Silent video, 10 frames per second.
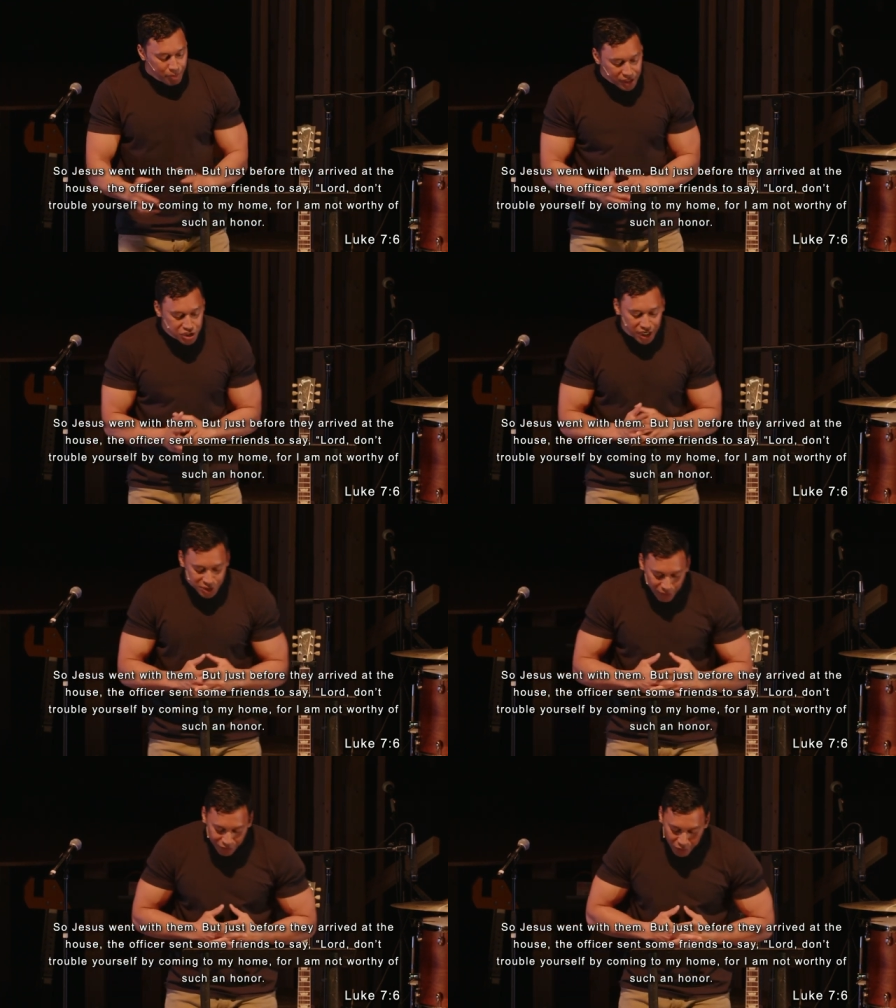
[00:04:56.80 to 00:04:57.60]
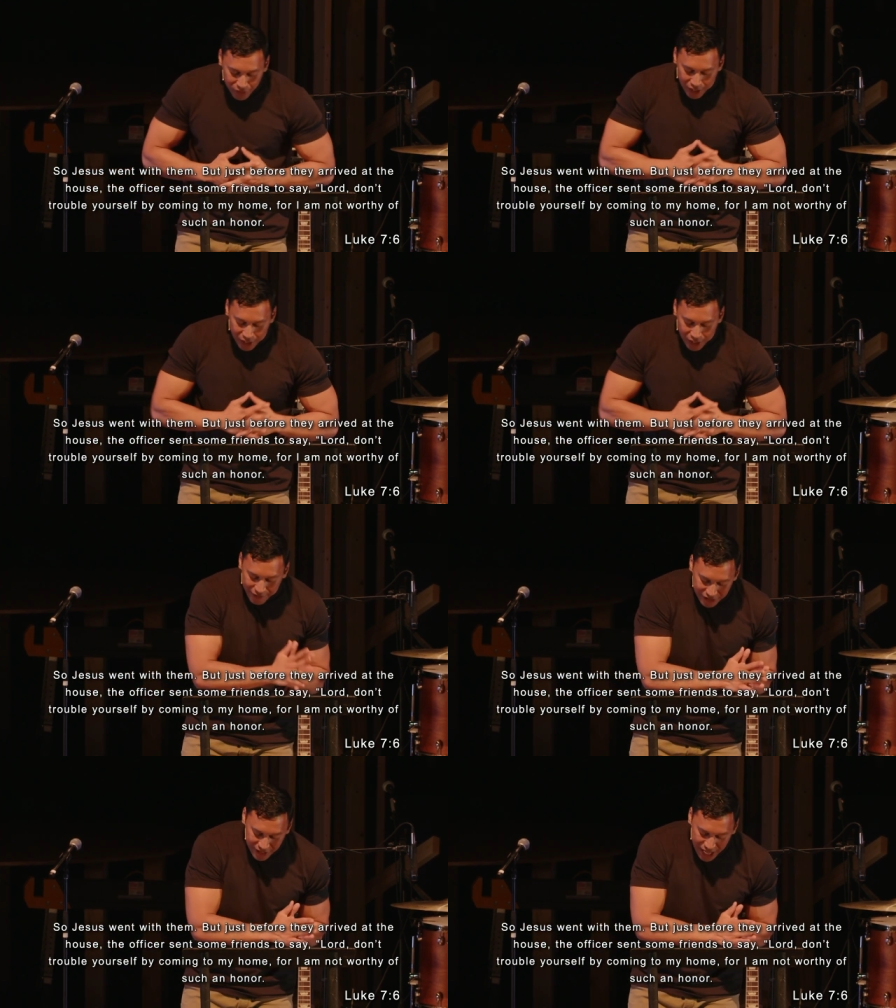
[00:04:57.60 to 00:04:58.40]
But just before they
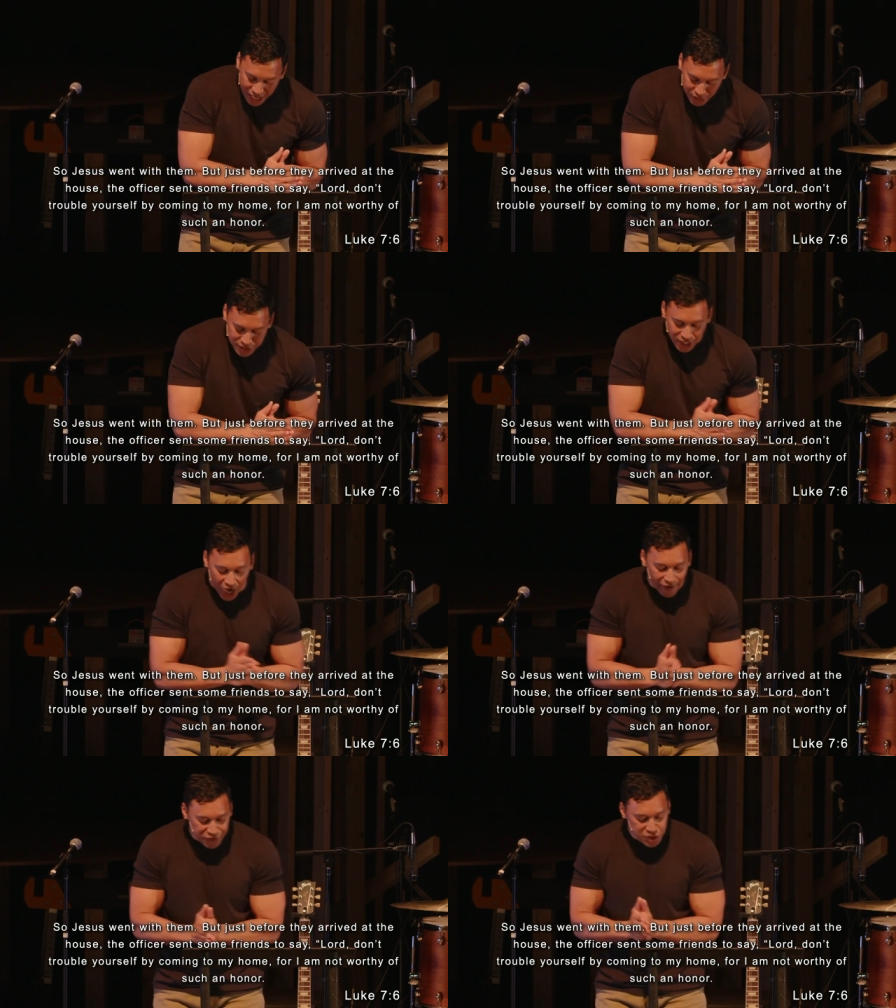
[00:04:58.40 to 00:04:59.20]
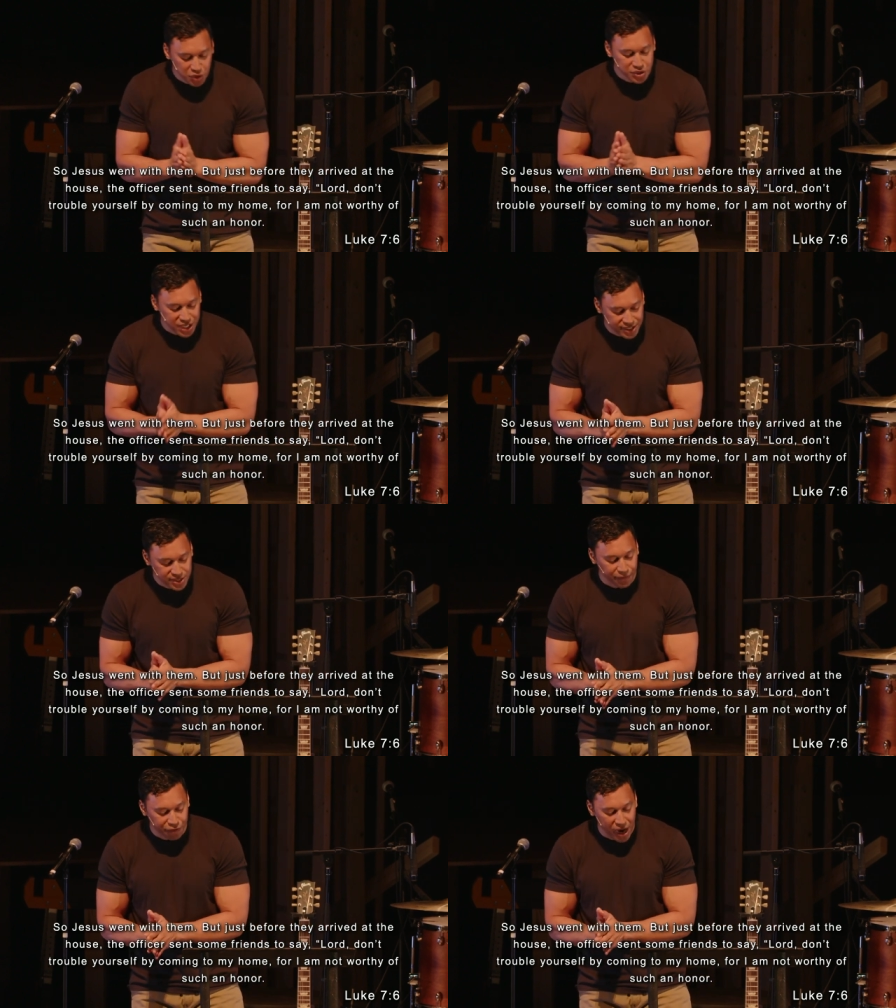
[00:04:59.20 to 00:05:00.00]
arrived at the house, the officer
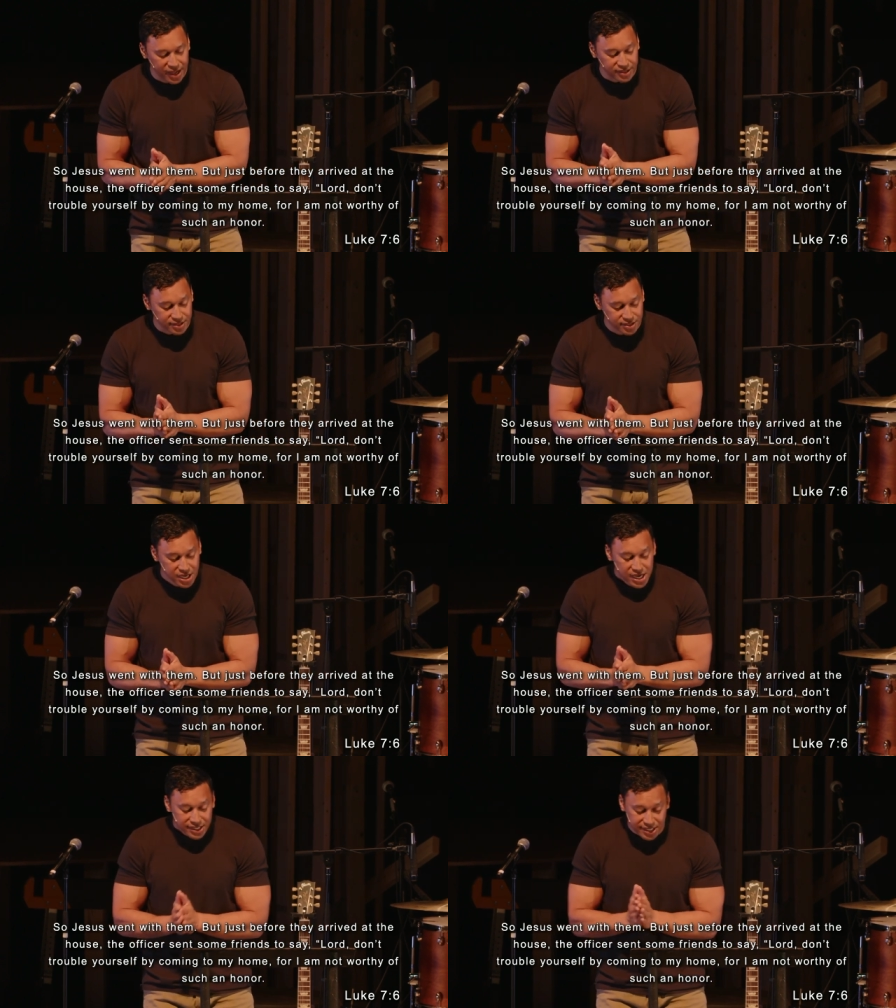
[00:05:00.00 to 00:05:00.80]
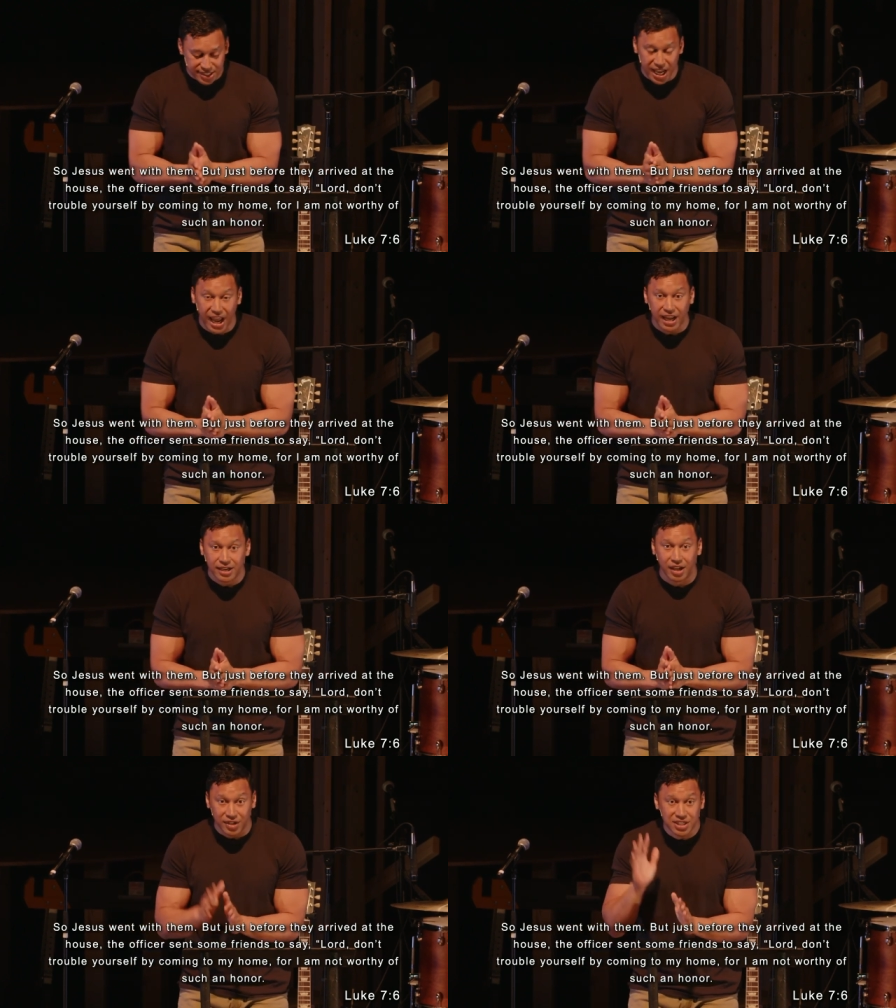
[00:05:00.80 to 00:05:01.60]
sent some friends to
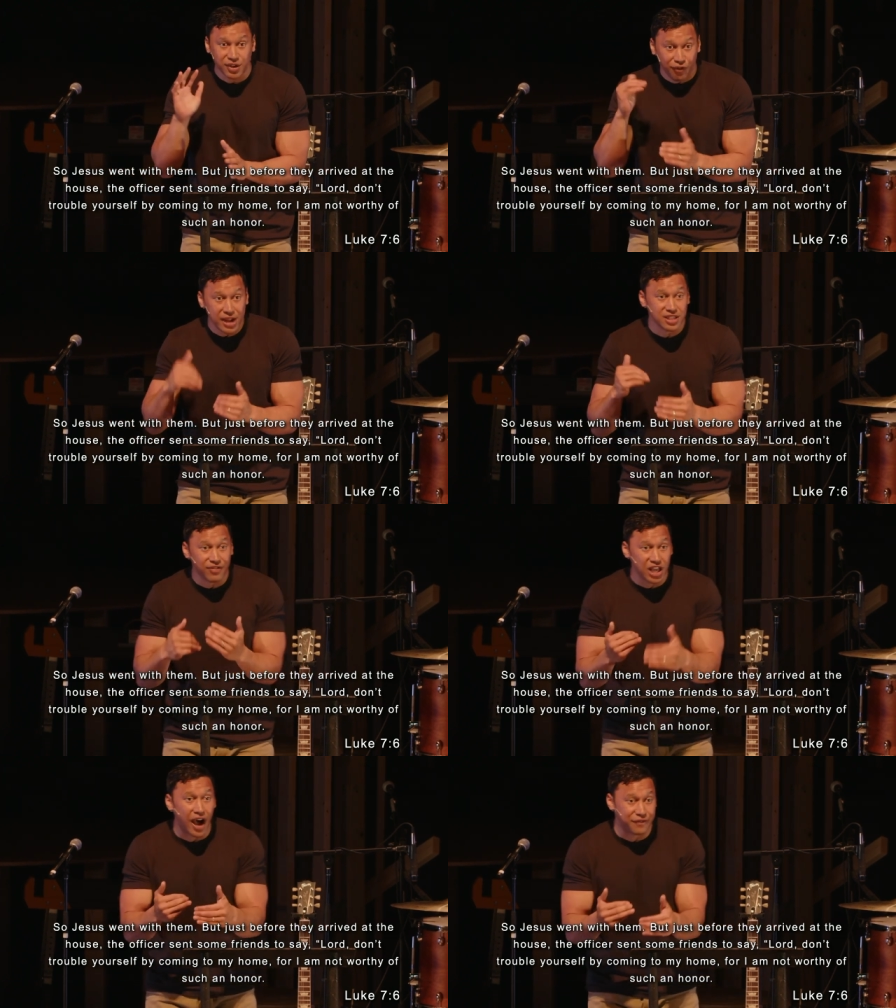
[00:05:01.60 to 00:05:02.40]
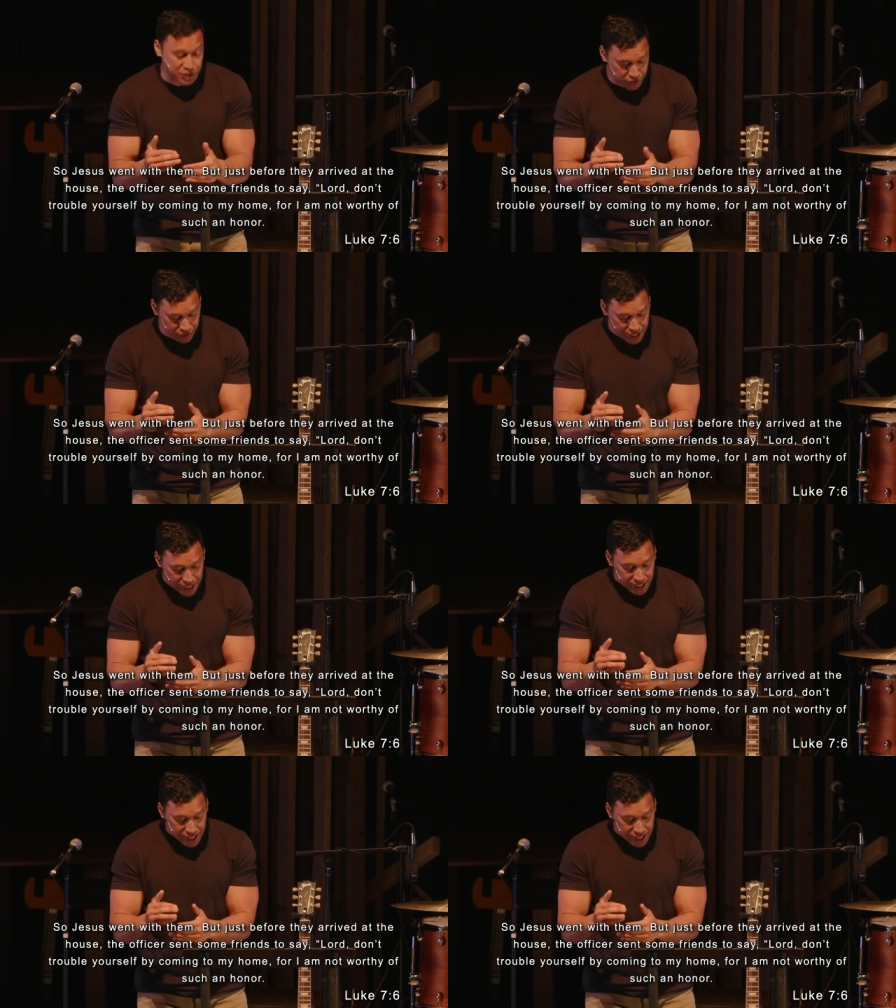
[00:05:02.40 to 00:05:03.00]
say, now this is friends of the officer.